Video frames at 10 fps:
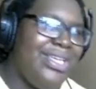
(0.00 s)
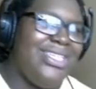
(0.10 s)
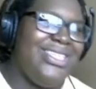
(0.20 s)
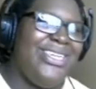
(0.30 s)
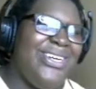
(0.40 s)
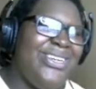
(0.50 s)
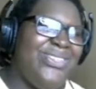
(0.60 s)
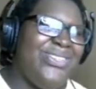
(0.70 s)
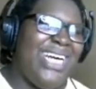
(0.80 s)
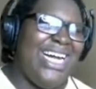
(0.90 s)

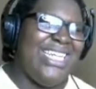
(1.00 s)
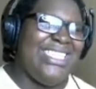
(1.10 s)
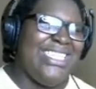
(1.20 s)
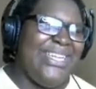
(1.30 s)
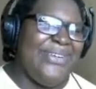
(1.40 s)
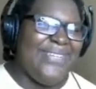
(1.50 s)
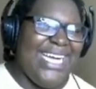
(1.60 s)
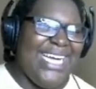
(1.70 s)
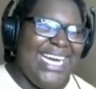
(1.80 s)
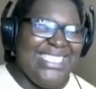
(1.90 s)
Yo, I love
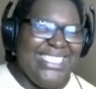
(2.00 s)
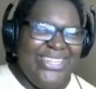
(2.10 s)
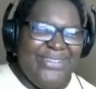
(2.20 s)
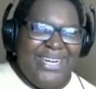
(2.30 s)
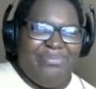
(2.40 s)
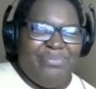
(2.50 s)
how